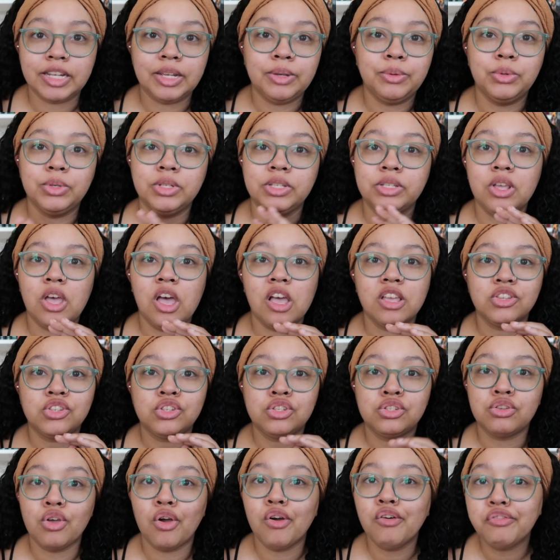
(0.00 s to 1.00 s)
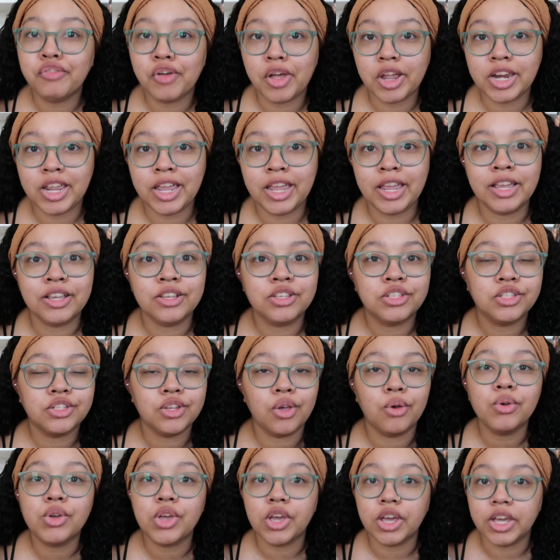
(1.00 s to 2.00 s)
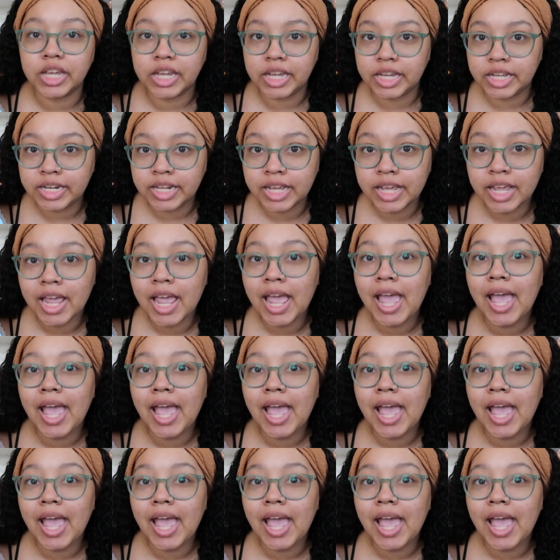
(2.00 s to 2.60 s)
It was so funny, so good.